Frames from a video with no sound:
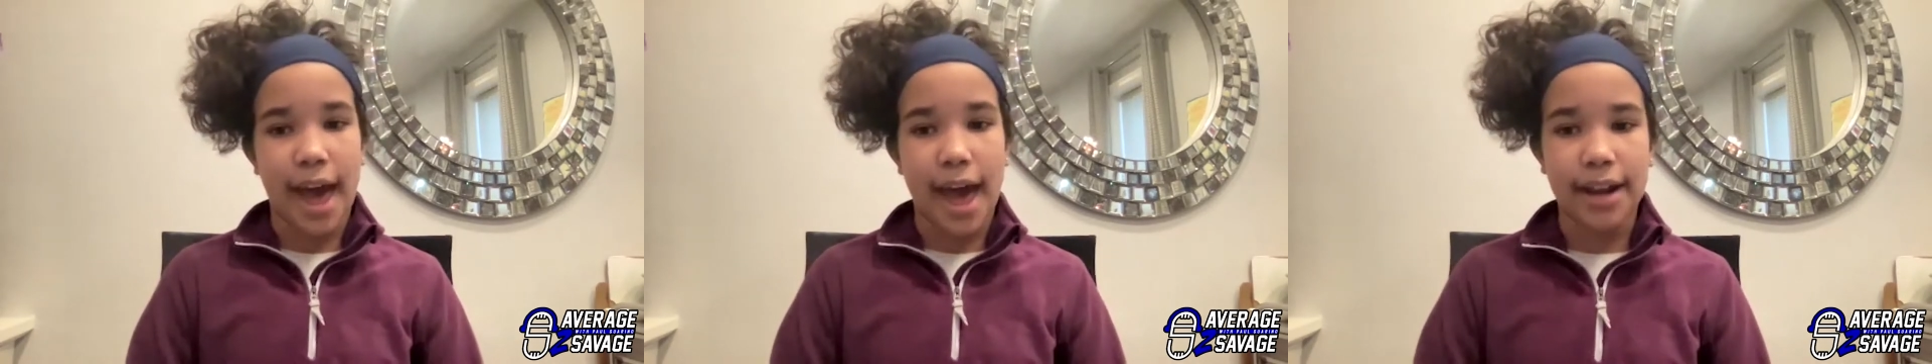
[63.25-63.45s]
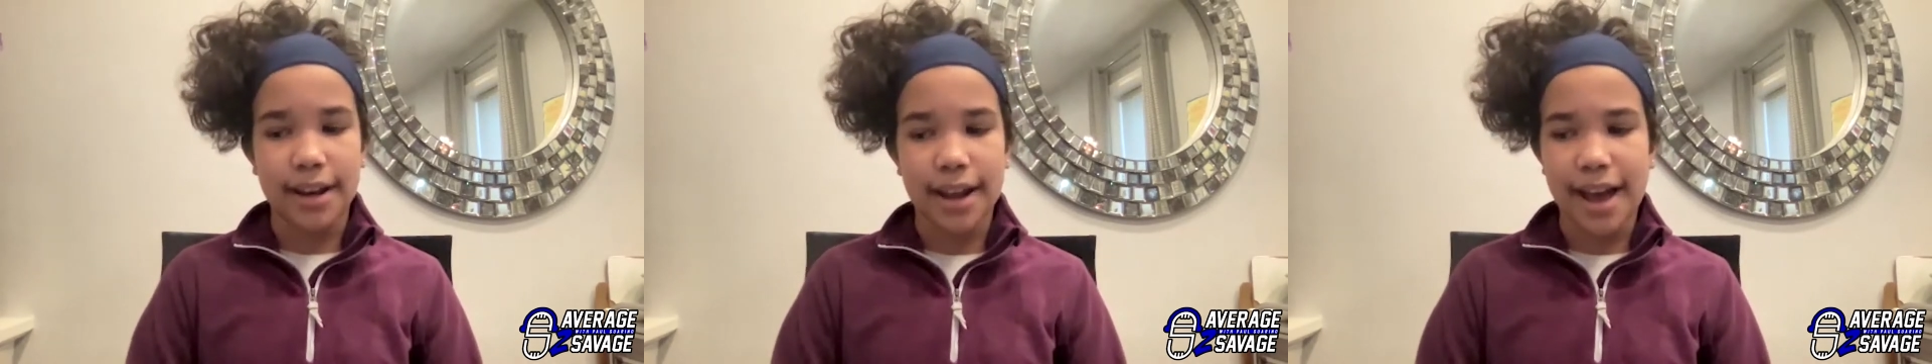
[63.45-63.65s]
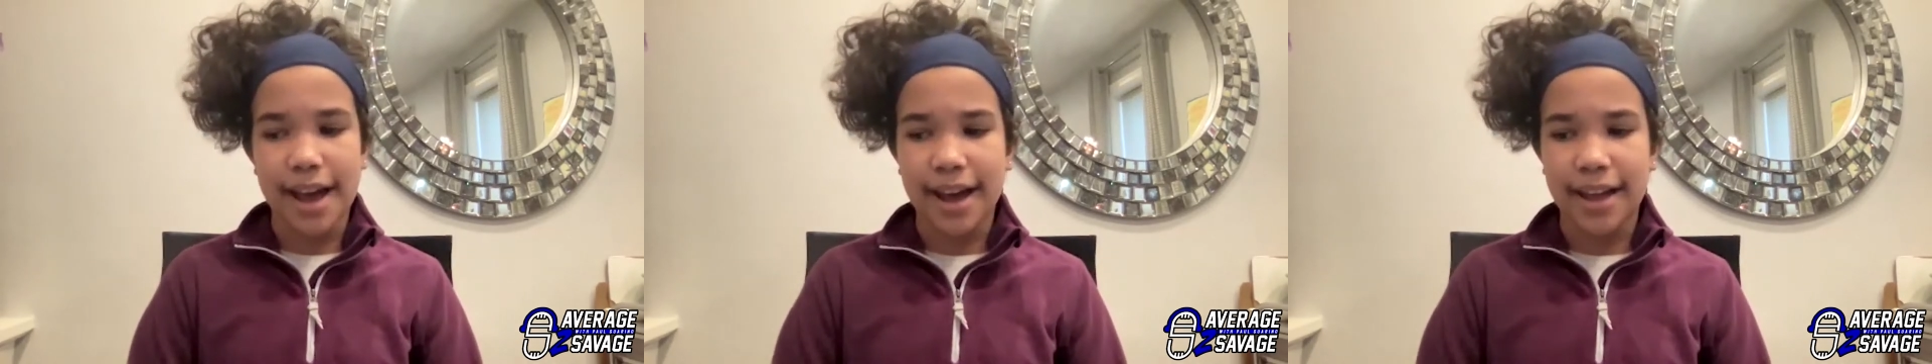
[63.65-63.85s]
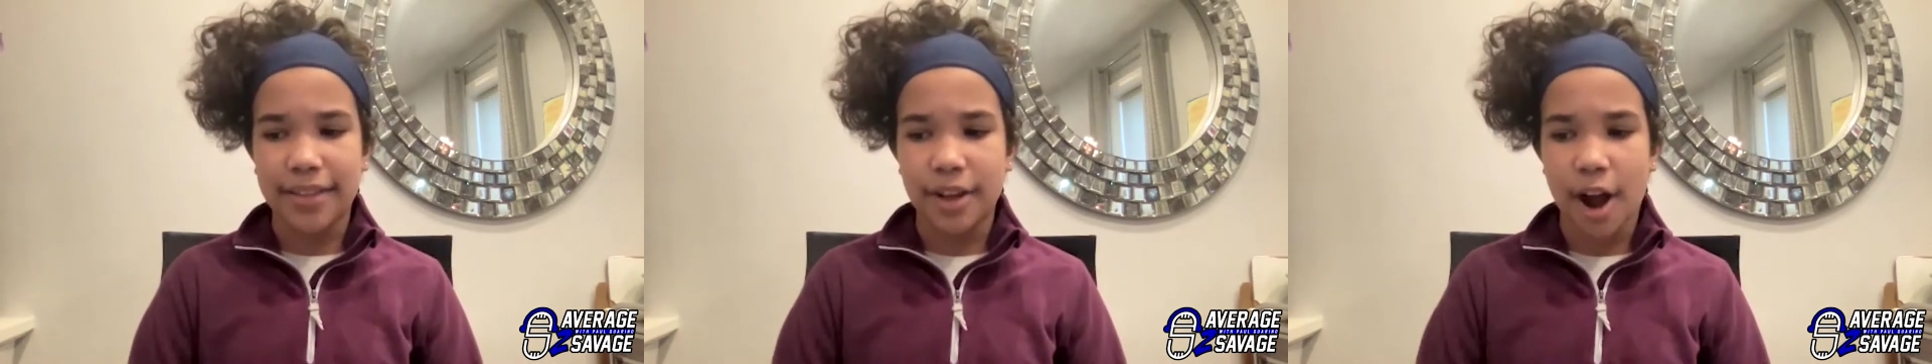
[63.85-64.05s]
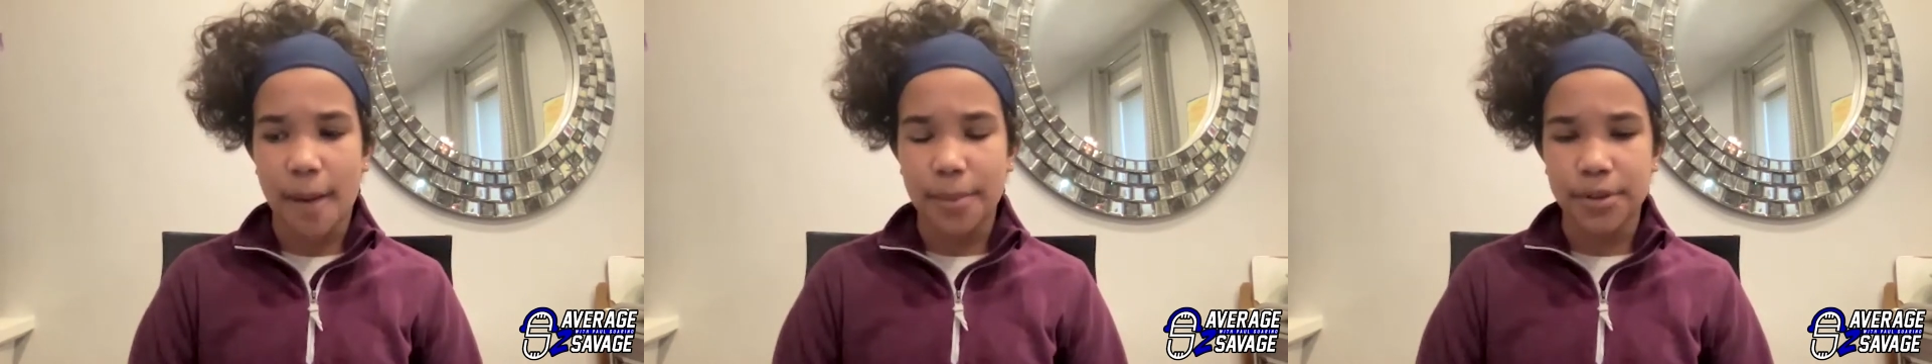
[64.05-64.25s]
and had
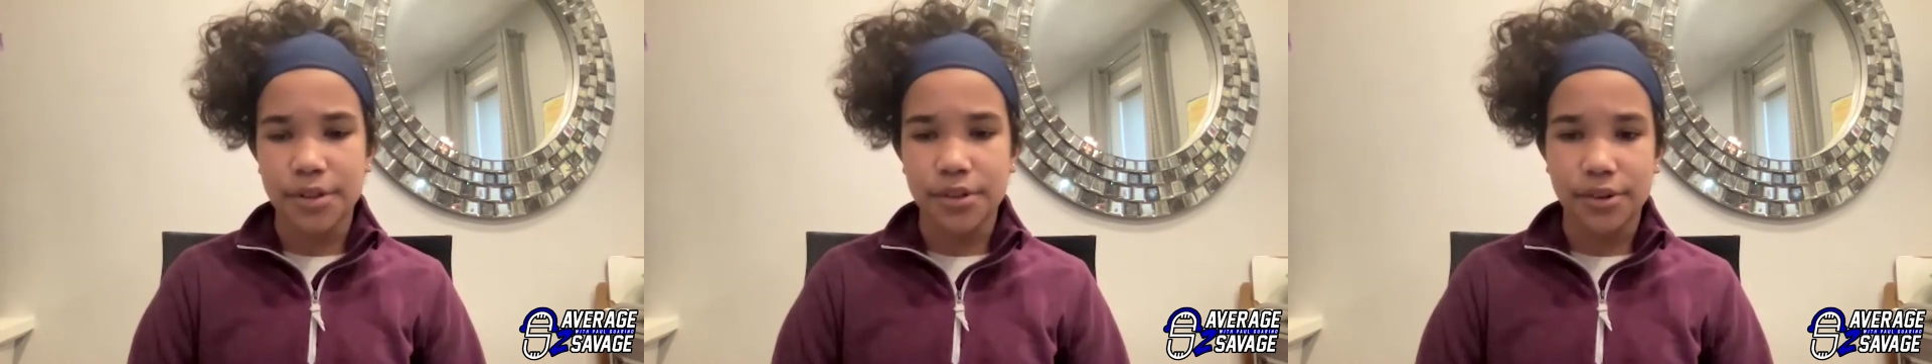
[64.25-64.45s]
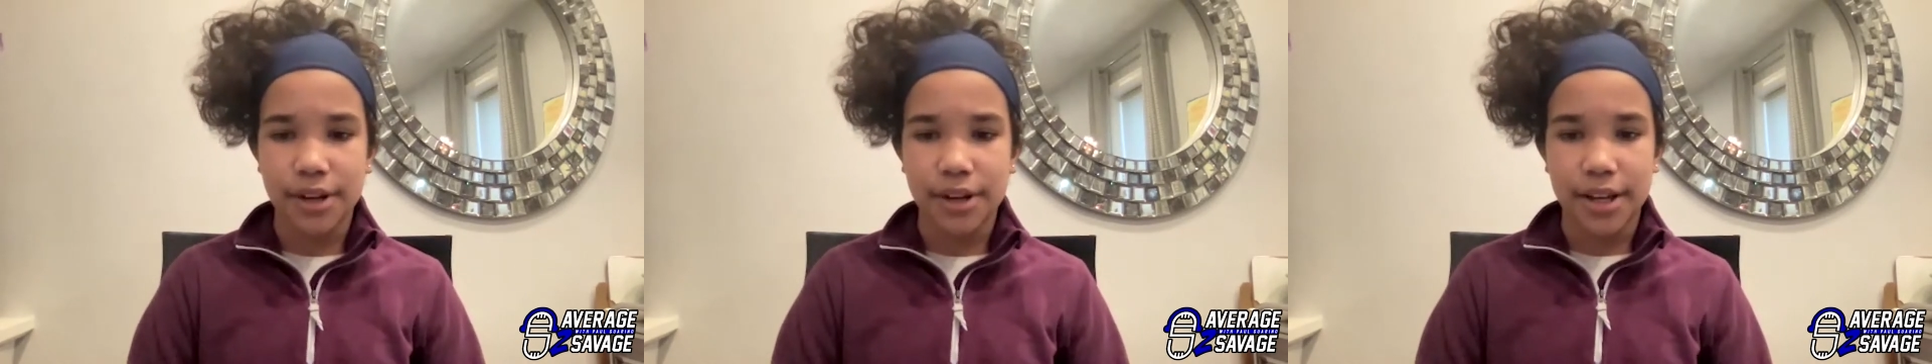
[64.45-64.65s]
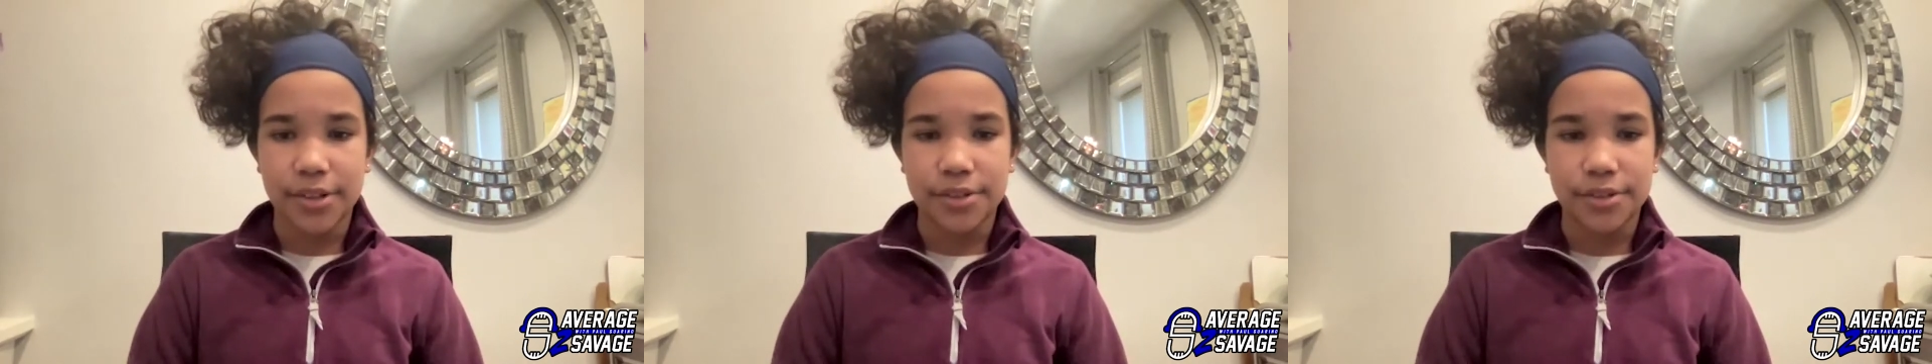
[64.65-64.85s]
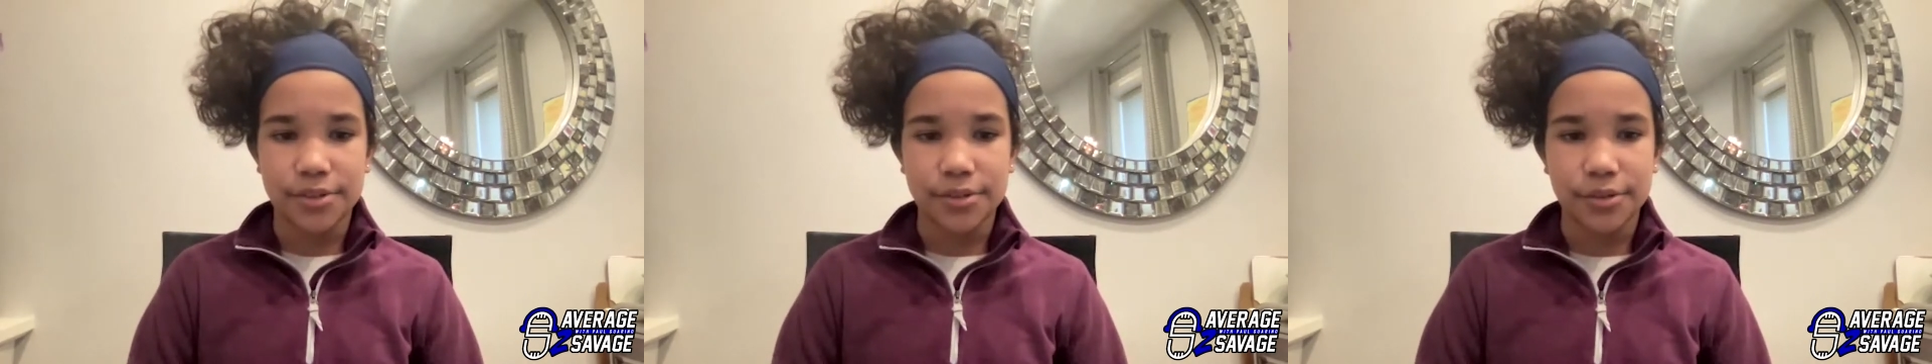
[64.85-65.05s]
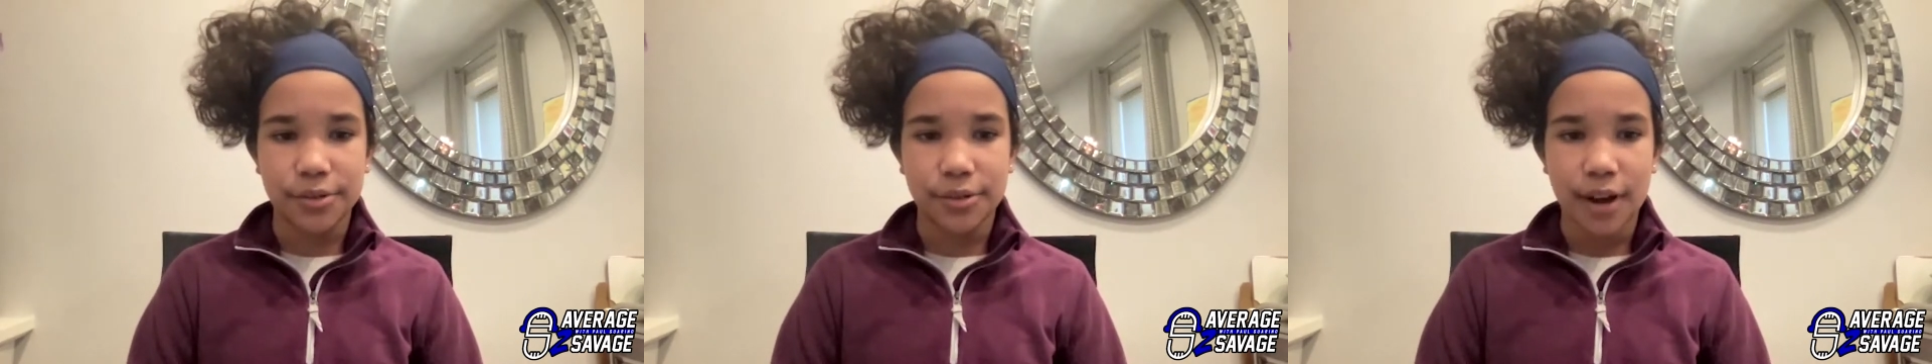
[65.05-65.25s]
the opportunity
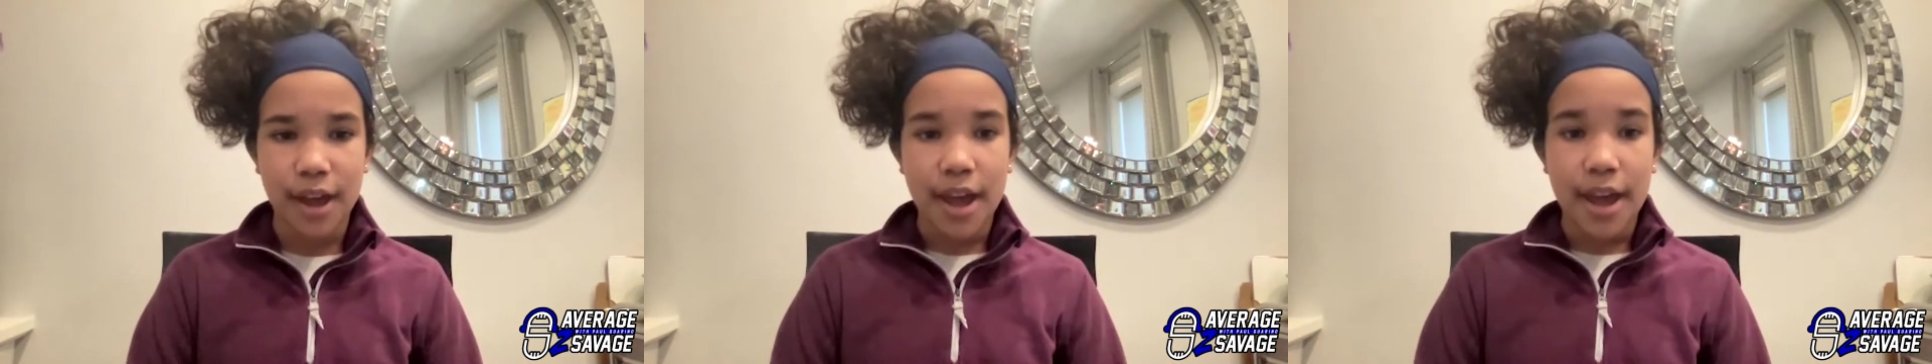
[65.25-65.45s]
to